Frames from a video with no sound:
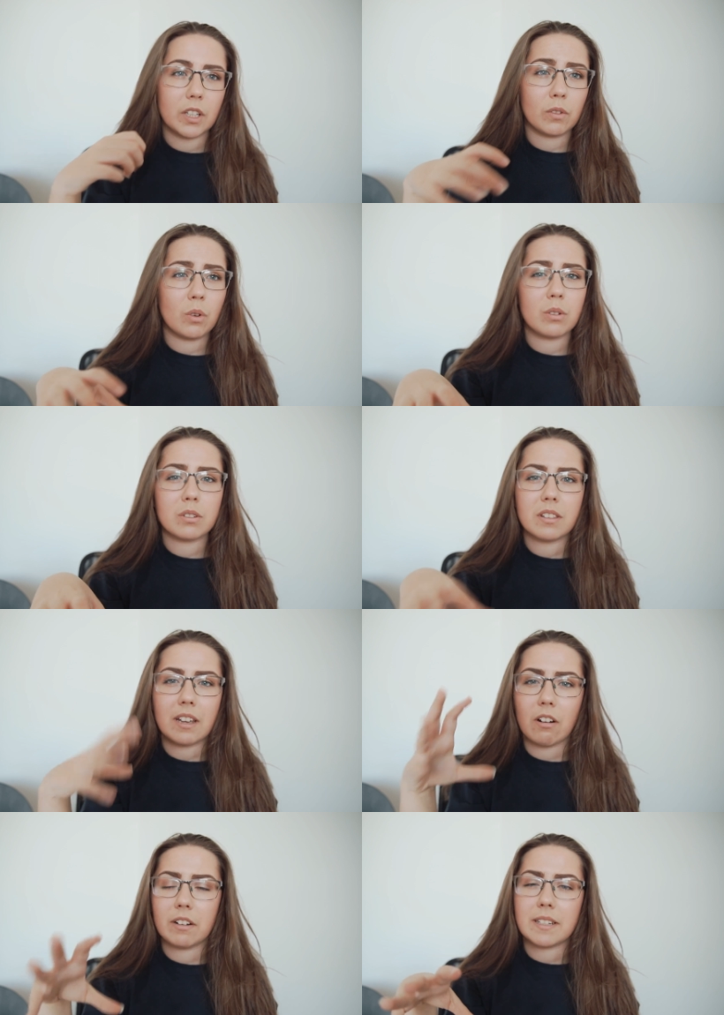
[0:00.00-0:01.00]
Of course,
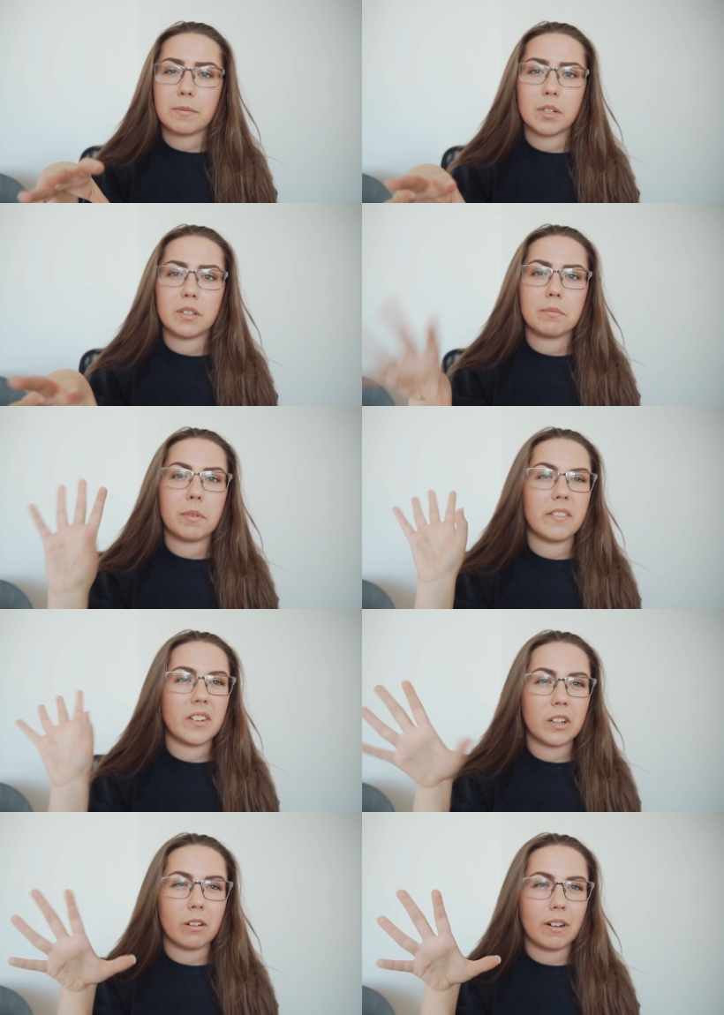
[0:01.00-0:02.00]
there are exceptions, but if
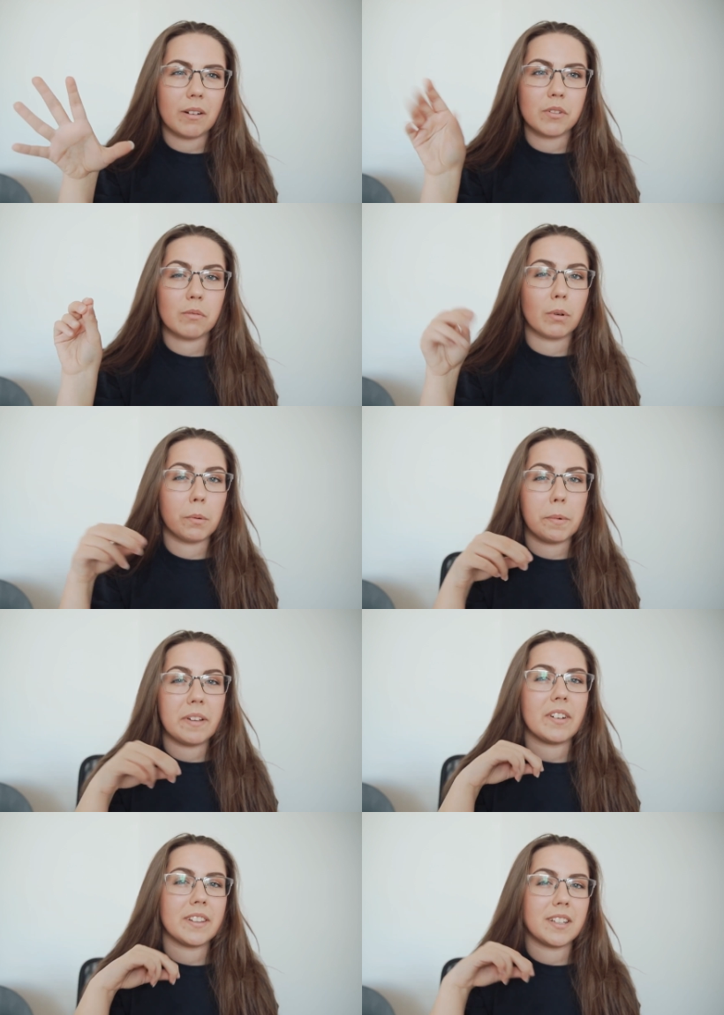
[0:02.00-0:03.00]
you look around, you'll probably
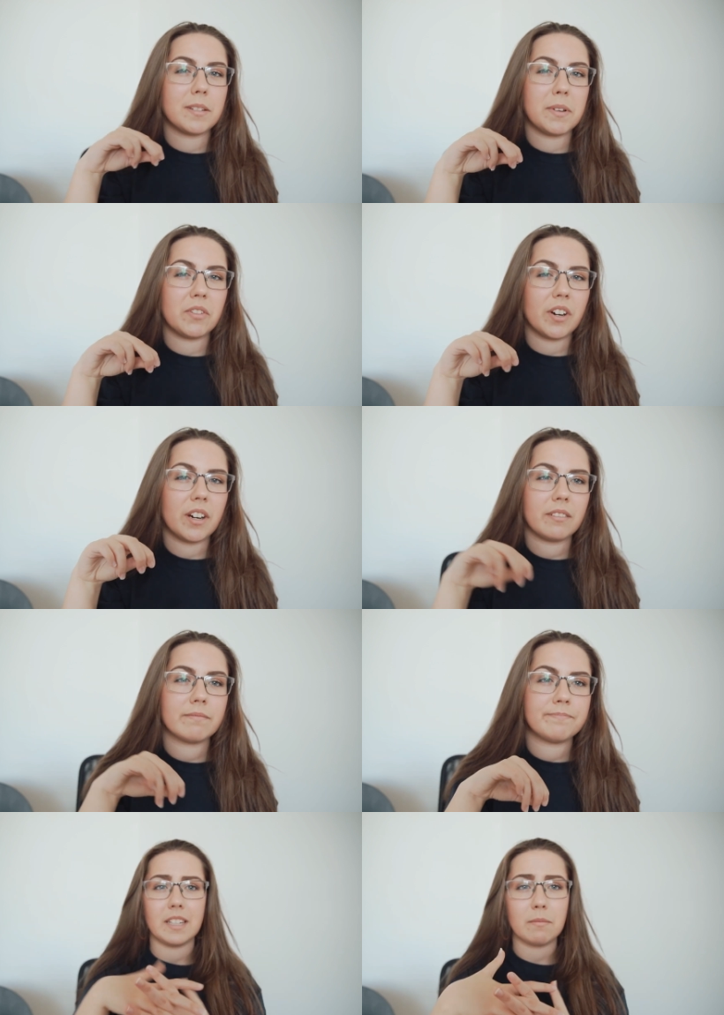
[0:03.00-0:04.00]
find that to be true.
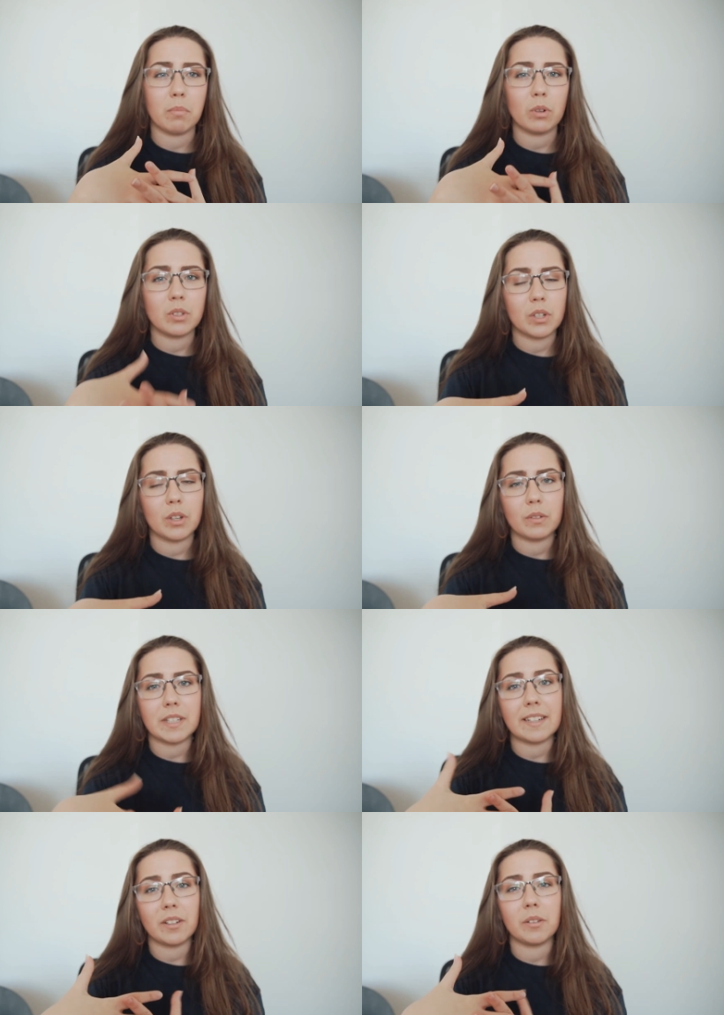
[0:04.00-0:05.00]
It's important to
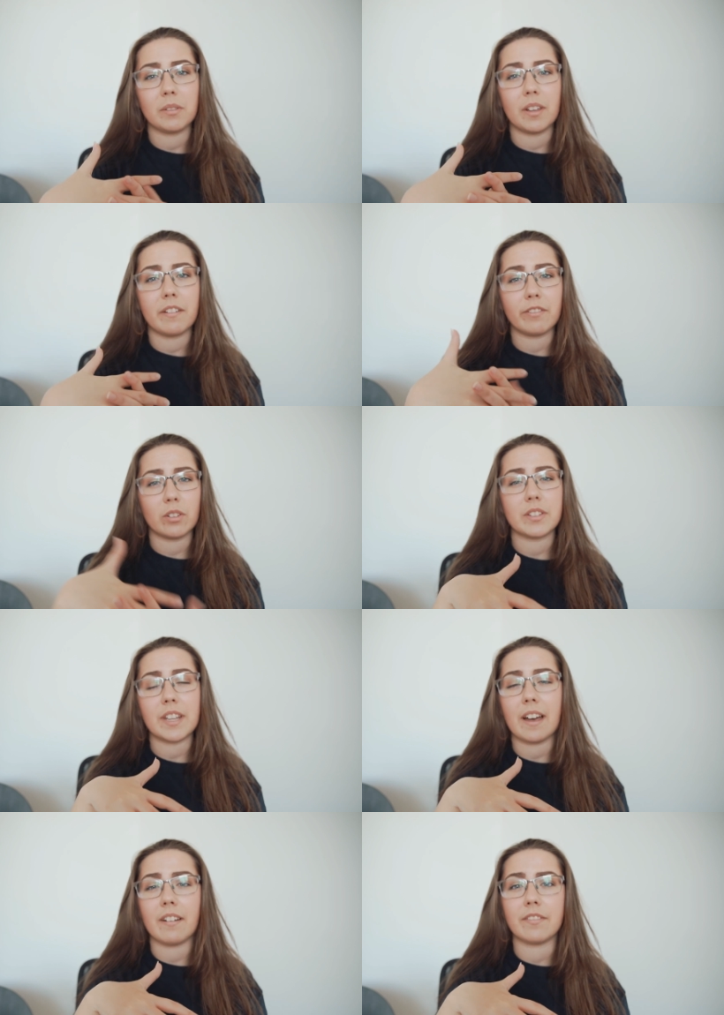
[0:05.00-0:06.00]
take note that fonts
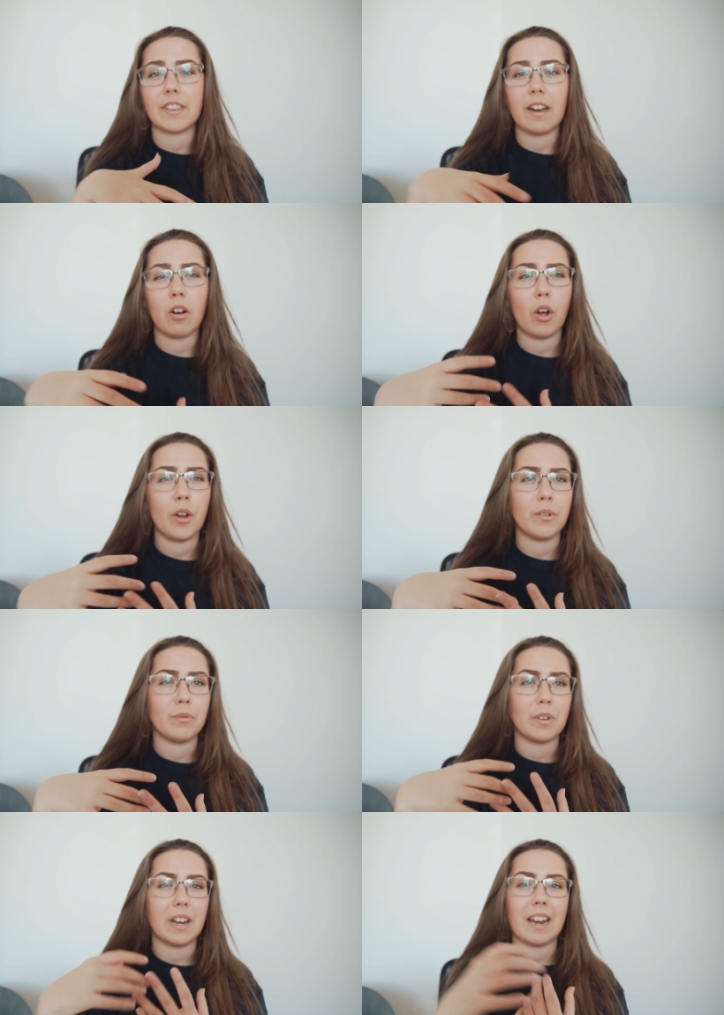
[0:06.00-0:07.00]
have their
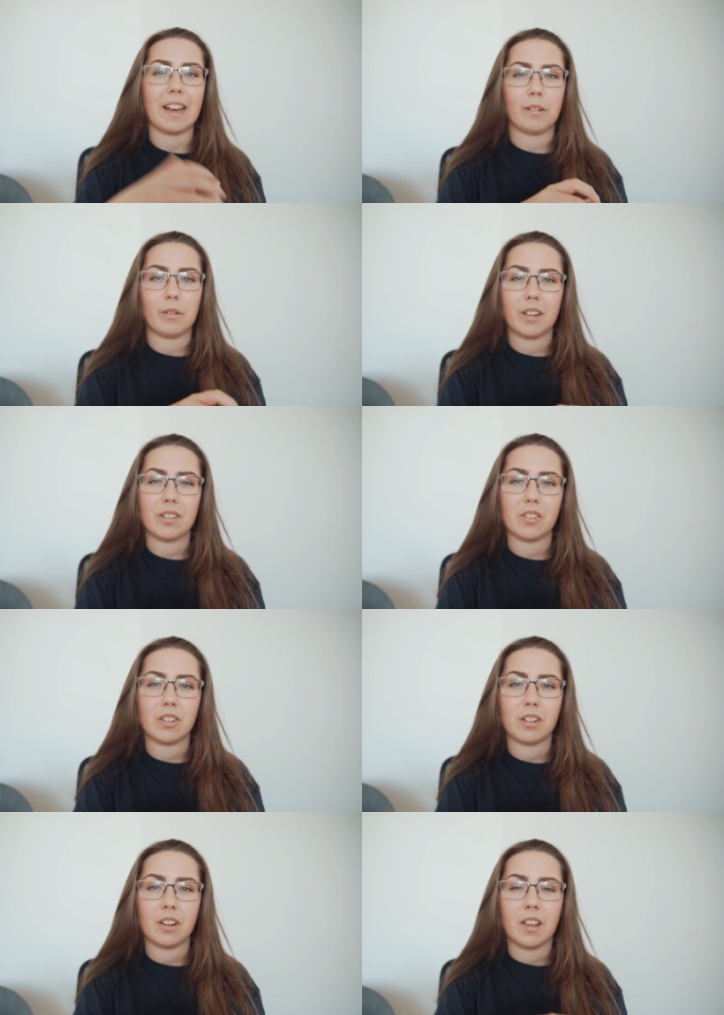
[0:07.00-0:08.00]
own
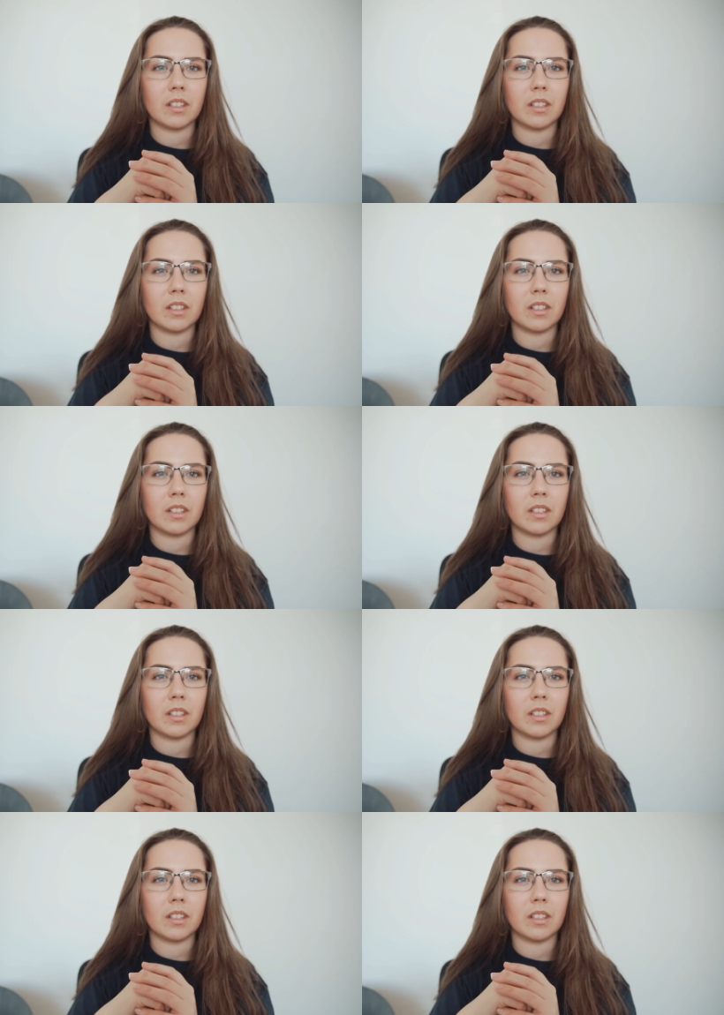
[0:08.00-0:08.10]
language.